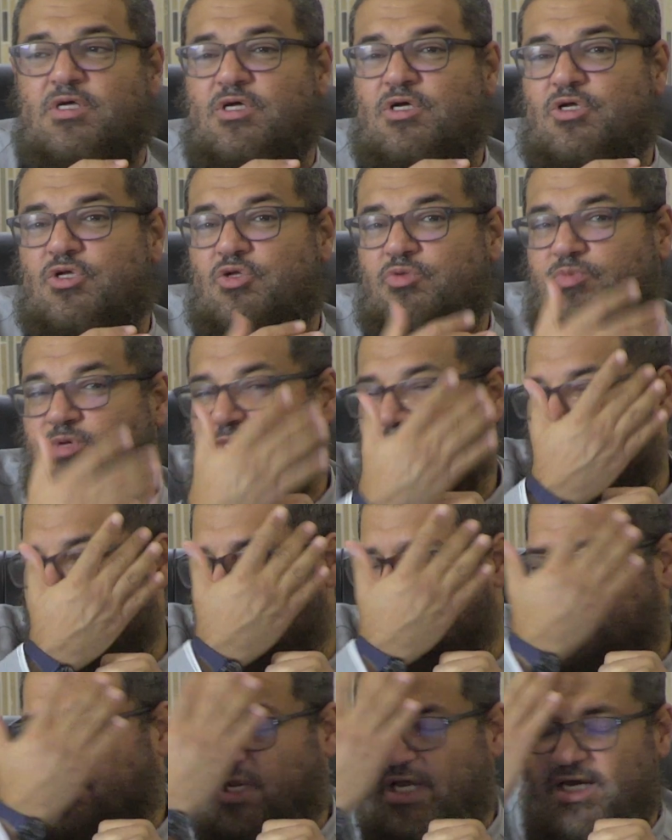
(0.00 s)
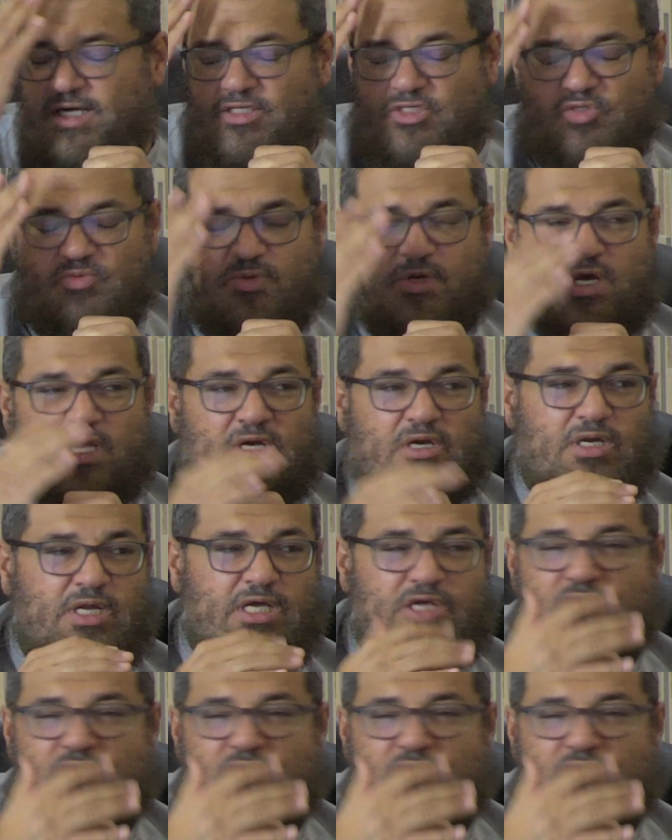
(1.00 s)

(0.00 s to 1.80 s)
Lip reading: You became blind, subhanAllah.